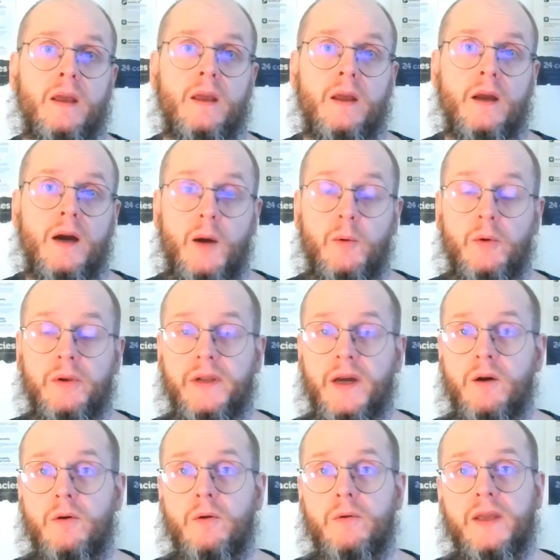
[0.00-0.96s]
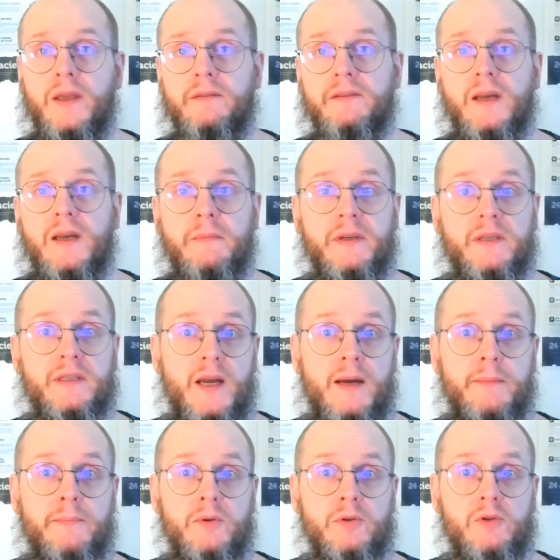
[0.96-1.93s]
I will now give some
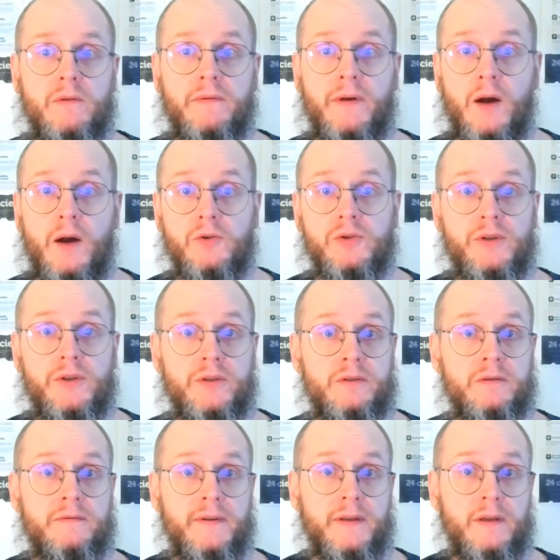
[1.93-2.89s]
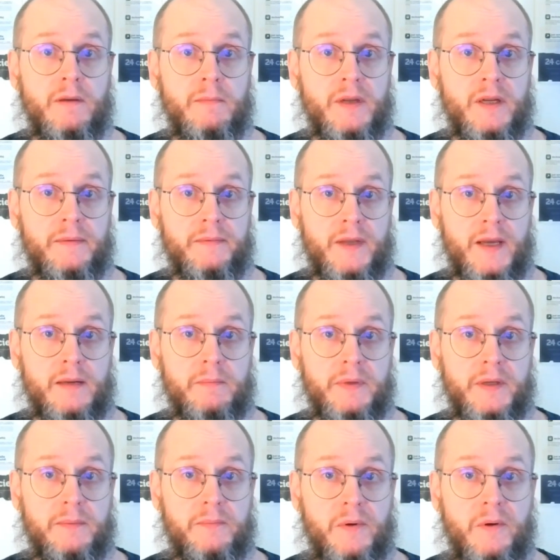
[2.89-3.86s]
examples of how certain phenomena can
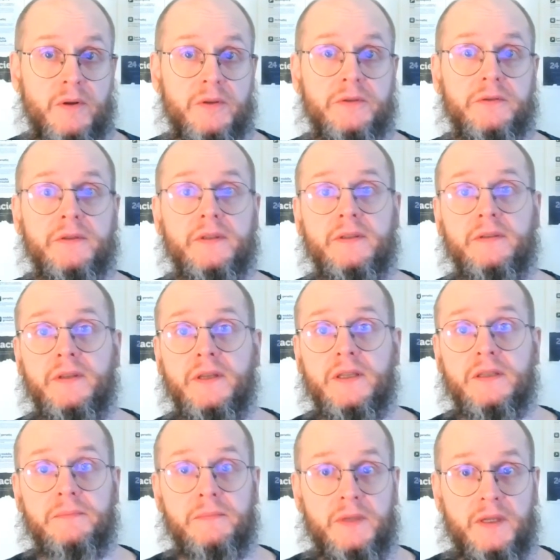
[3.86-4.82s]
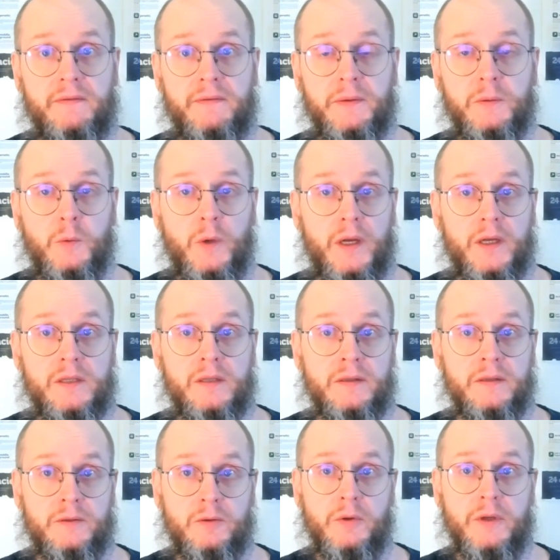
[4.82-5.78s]
be approached in these different ways
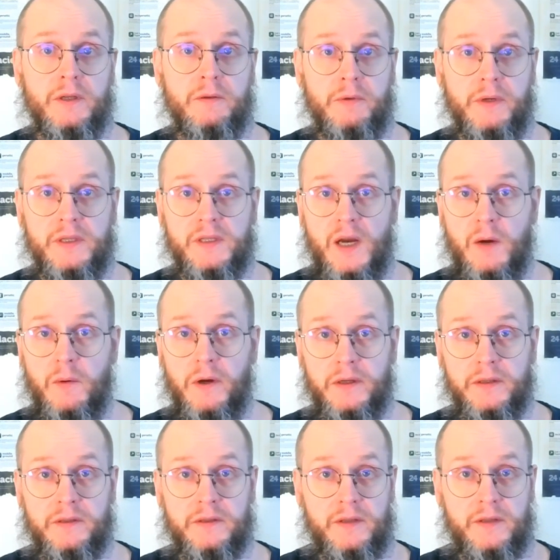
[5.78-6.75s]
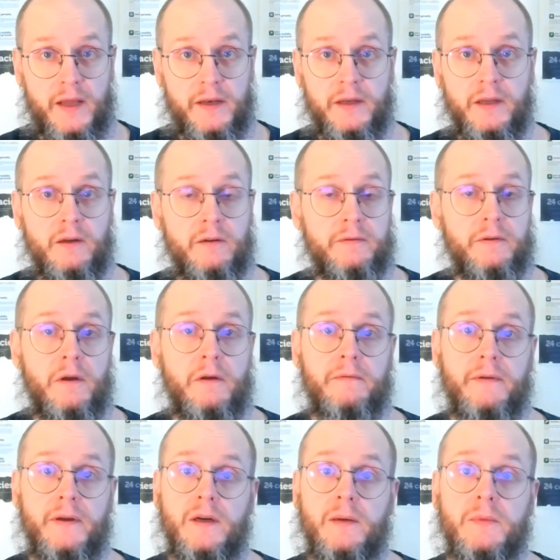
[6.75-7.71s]
to increase our understanding of the
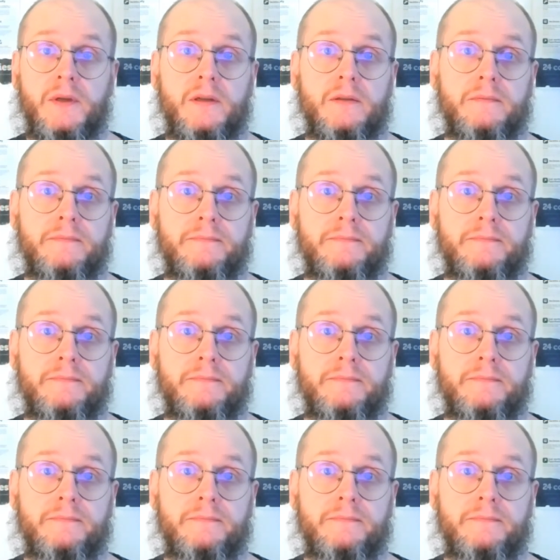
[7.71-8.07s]
phenomenon.